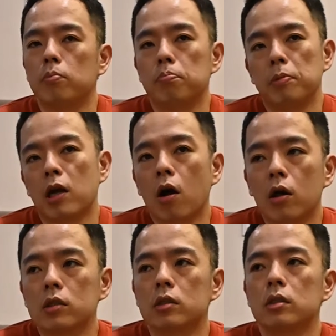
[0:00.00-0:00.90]

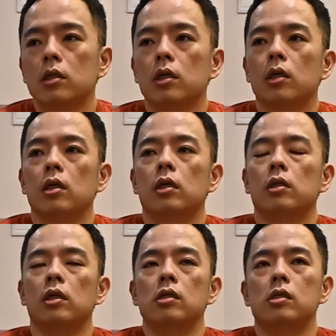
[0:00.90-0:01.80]
because
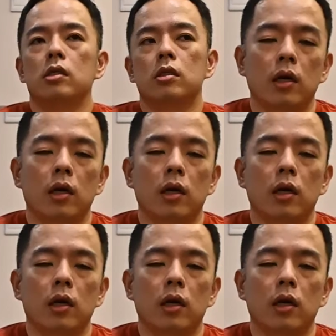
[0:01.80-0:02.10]
this is